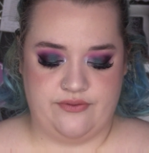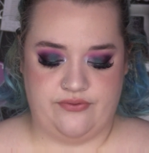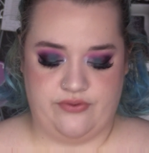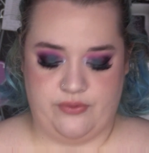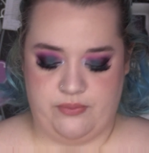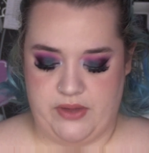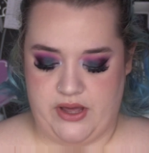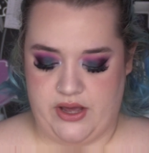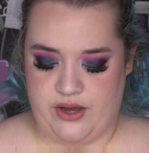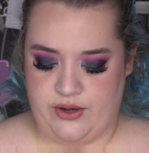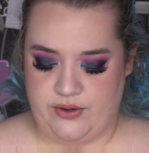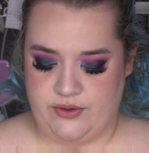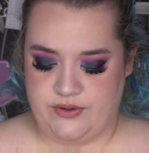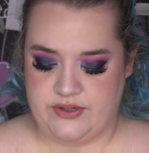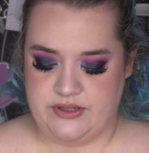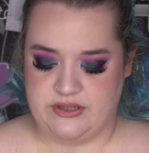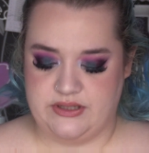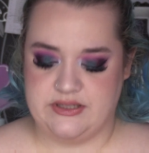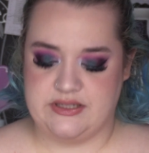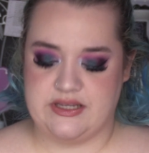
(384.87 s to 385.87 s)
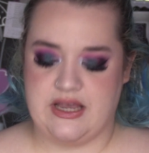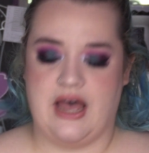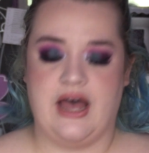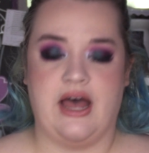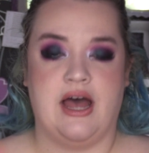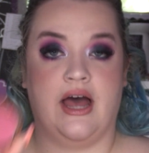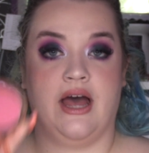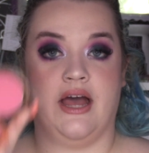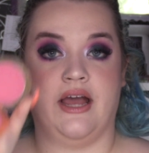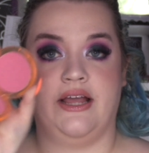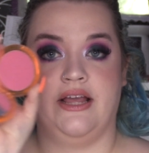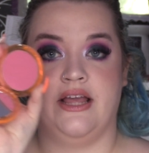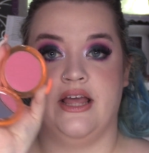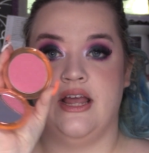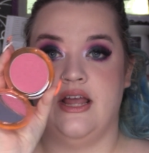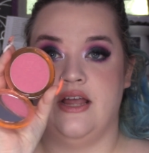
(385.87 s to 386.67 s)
from Odin's Eye.